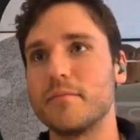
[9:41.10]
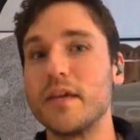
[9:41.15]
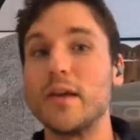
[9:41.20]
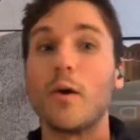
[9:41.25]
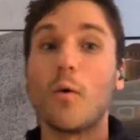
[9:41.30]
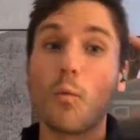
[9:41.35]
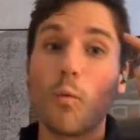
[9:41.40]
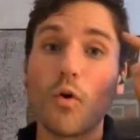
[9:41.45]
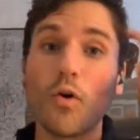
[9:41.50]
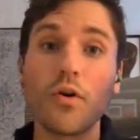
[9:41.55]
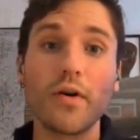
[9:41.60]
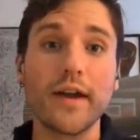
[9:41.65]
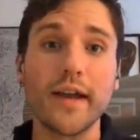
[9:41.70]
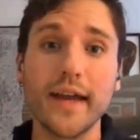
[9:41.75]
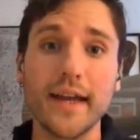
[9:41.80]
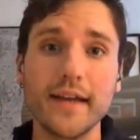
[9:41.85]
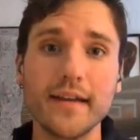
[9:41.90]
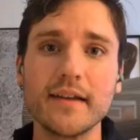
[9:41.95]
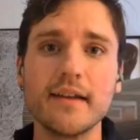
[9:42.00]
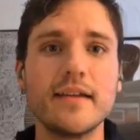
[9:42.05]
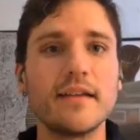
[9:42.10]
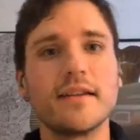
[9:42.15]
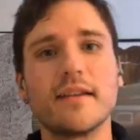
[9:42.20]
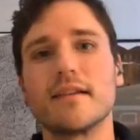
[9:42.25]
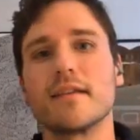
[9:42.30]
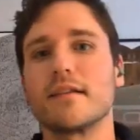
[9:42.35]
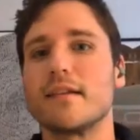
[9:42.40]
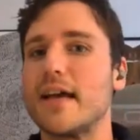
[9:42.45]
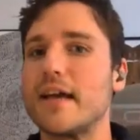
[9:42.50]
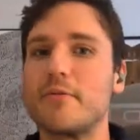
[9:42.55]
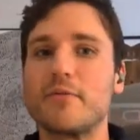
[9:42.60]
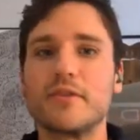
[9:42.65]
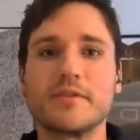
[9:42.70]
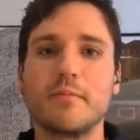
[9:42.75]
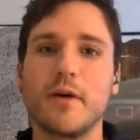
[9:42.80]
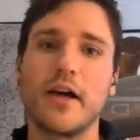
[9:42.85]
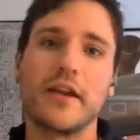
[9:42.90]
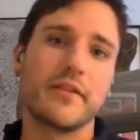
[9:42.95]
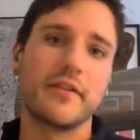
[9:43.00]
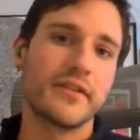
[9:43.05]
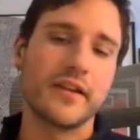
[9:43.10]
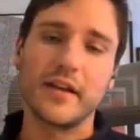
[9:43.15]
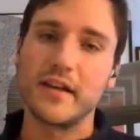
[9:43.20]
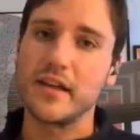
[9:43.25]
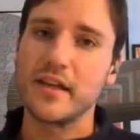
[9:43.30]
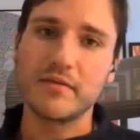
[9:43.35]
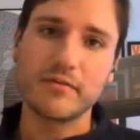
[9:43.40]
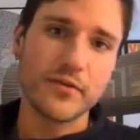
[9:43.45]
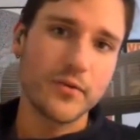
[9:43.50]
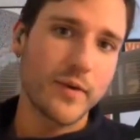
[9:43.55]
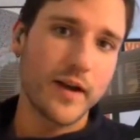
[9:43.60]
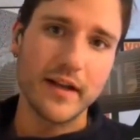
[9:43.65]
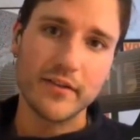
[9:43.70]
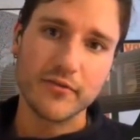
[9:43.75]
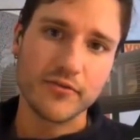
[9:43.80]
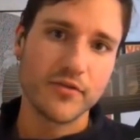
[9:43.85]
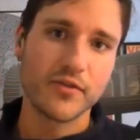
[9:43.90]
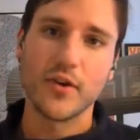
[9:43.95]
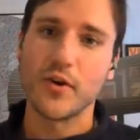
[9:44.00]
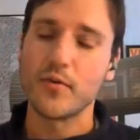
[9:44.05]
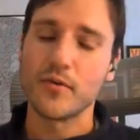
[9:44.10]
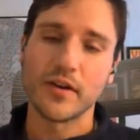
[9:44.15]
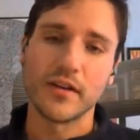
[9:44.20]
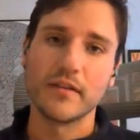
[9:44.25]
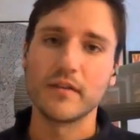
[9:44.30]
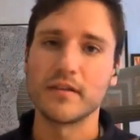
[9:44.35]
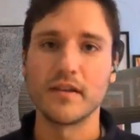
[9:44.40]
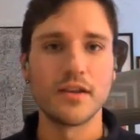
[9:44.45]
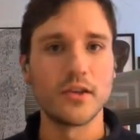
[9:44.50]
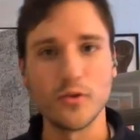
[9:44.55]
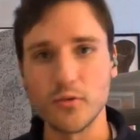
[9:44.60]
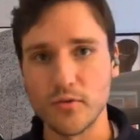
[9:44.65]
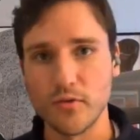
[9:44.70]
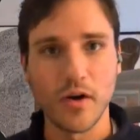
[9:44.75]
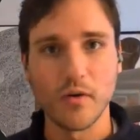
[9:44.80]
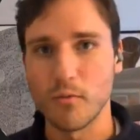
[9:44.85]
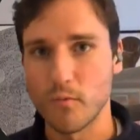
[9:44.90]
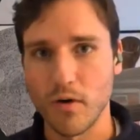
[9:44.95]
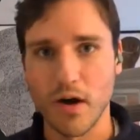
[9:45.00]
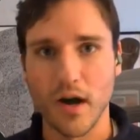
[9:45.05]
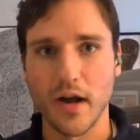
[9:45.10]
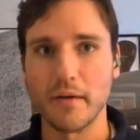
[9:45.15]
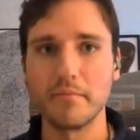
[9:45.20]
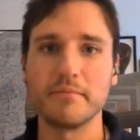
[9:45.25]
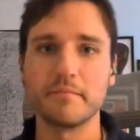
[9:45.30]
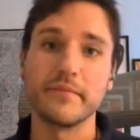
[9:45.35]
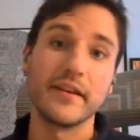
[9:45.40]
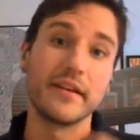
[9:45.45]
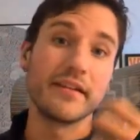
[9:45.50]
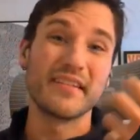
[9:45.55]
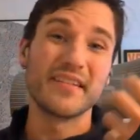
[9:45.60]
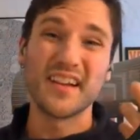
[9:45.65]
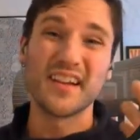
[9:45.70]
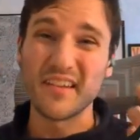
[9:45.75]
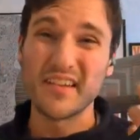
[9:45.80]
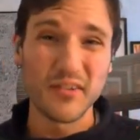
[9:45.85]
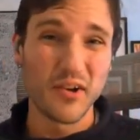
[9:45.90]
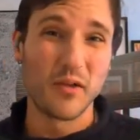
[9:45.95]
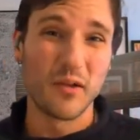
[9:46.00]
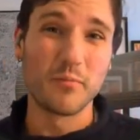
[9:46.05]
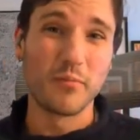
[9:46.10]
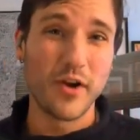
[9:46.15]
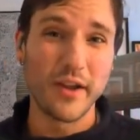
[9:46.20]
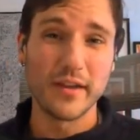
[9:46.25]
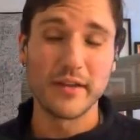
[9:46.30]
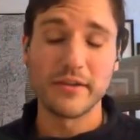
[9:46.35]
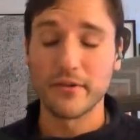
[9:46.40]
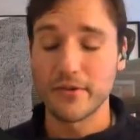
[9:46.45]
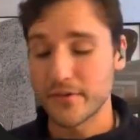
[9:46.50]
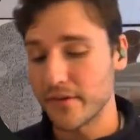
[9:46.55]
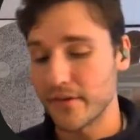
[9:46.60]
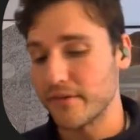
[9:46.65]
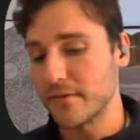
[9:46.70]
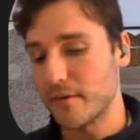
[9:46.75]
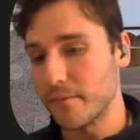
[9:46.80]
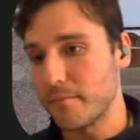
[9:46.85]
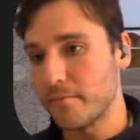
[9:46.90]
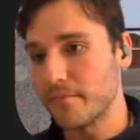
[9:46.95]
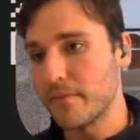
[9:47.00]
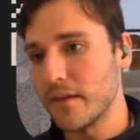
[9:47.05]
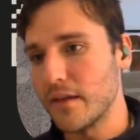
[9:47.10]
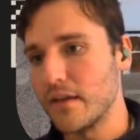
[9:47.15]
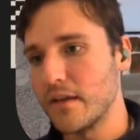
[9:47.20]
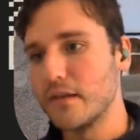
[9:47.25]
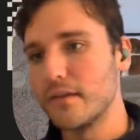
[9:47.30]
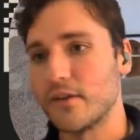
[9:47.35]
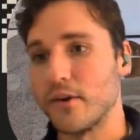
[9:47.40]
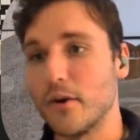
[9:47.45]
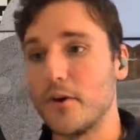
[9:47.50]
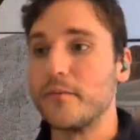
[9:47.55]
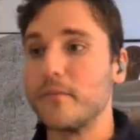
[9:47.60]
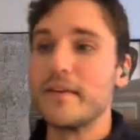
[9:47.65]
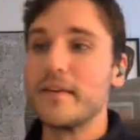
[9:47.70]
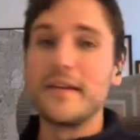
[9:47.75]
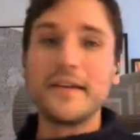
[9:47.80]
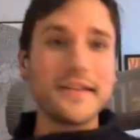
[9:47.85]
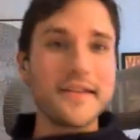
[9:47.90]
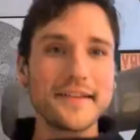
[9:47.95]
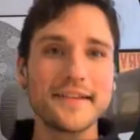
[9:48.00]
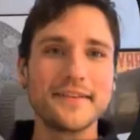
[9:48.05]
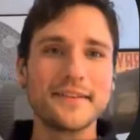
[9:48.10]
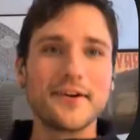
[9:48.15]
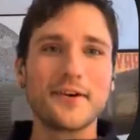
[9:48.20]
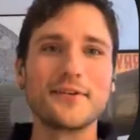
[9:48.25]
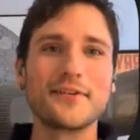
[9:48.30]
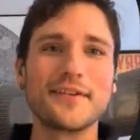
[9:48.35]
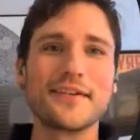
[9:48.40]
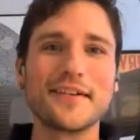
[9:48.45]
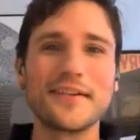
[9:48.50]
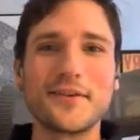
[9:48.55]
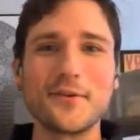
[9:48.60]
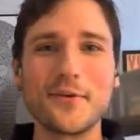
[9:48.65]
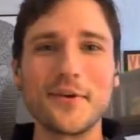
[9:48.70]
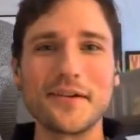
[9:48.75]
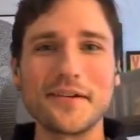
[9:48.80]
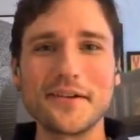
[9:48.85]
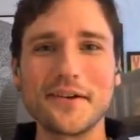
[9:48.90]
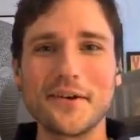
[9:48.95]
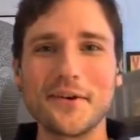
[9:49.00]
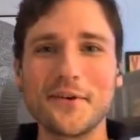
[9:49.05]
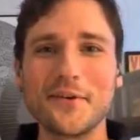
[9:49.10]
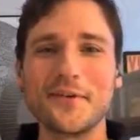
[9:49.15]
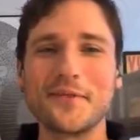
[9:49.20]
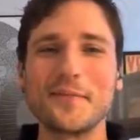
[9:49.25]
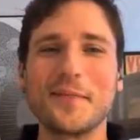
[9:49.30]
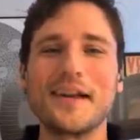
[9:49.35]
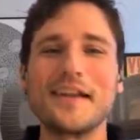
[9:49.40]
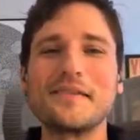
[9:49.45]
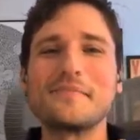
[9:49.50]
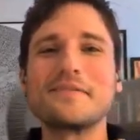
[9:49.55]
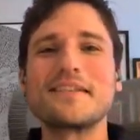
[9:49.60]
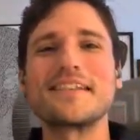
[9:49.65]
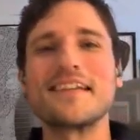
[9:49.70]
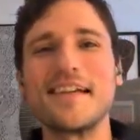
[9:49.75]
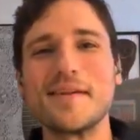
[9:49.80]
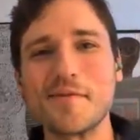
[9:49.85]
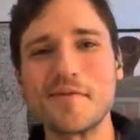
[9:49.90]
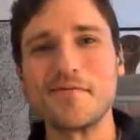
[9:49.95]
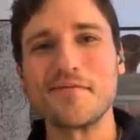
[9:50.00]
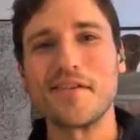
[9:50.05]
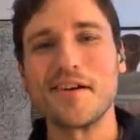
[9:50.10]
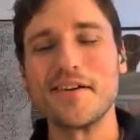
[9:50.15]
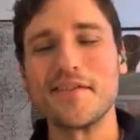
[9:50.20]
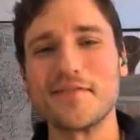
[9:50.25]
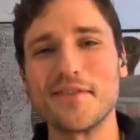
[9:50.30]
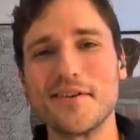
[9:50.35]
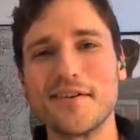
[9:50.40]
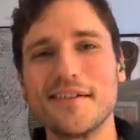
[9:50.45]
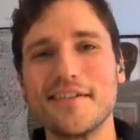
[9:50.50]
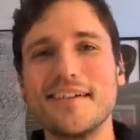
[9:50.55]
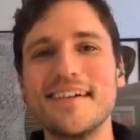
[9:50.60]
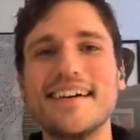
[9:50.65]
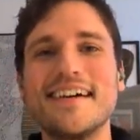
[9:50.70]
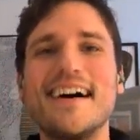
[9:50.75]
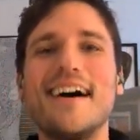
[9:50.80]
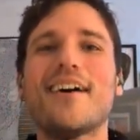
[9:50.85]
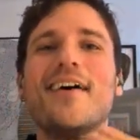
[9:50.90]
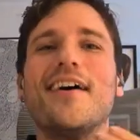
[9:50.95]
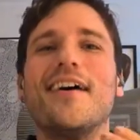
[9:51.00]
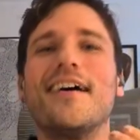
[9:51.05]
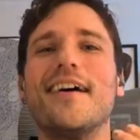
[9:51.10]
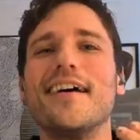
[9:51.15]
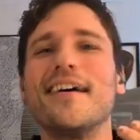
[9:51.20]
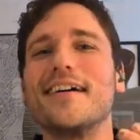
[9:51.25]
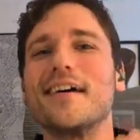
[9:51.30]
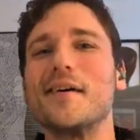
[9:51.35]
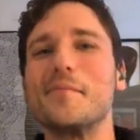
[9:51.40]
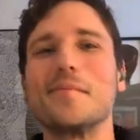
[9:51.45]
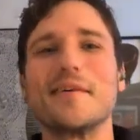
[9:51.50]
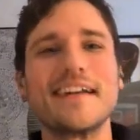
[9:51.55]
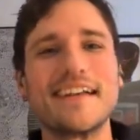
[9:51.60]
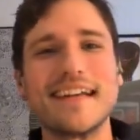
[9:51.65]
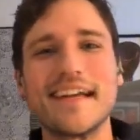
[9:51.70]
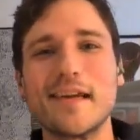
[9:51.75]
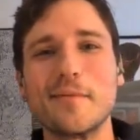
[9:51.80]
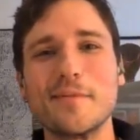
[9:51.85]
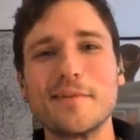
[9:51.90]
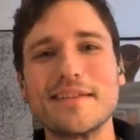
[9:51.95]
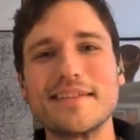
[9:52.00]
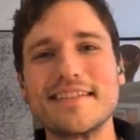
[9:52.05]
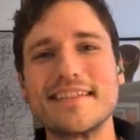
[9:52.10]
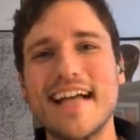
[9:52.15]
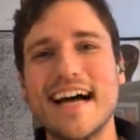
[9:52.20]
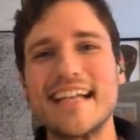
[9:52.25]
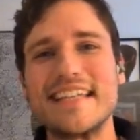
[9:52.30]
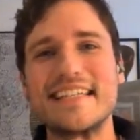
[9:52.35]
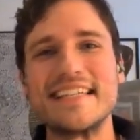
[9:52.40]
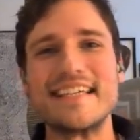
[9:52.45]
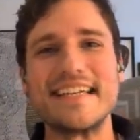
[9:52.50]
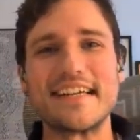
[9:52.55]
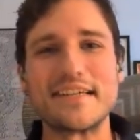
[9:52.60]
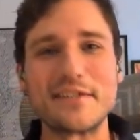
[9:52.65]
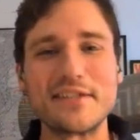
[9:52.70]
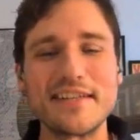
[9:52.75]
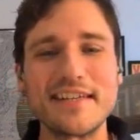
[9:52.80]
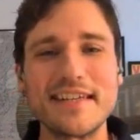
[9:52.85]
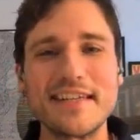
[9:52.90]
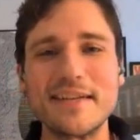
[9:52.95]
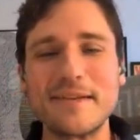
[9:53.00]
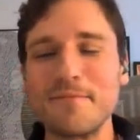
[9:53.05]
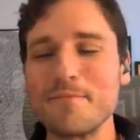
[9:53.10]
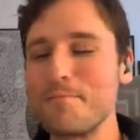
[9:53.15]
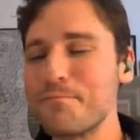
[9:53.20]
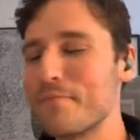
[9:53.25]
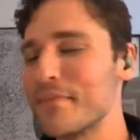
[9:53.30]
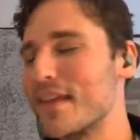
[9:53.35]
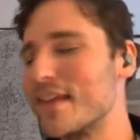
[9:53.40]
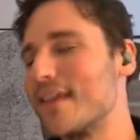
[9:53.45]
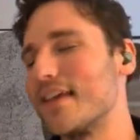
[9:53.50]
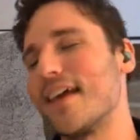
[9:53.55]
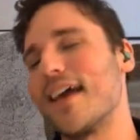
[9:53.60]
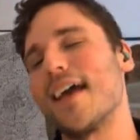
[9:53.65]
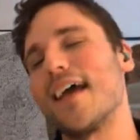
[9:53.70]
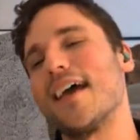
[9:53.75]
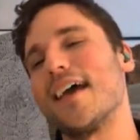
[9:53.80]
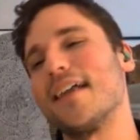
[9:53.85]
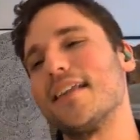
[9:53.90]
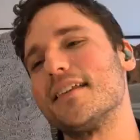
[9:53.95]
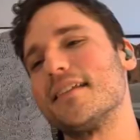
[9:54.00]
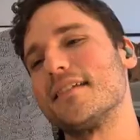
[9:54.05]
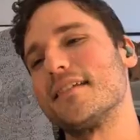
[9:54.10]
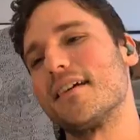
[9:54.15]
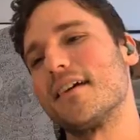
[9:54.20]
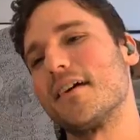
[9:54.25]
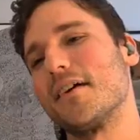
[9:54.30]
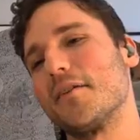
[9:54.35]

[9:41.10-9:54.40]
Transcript: being worried that the language model is going to give you extra tokens that you don't want, that it's going to start breaking your system. So there's our QR codes. My name is Cameron Pfeiffer. Our company name is .txt. And